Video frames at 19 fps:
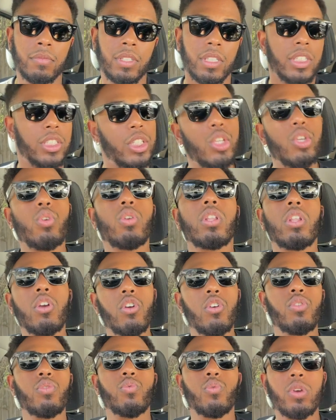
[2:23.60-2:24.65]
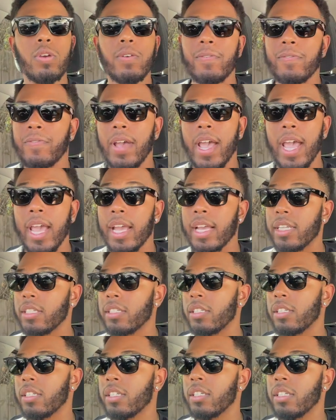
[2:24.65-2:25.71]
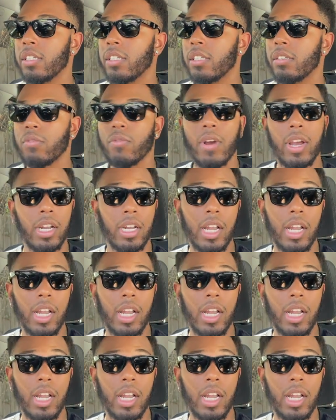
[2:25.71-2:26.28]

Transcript: See, you learn real fast, right?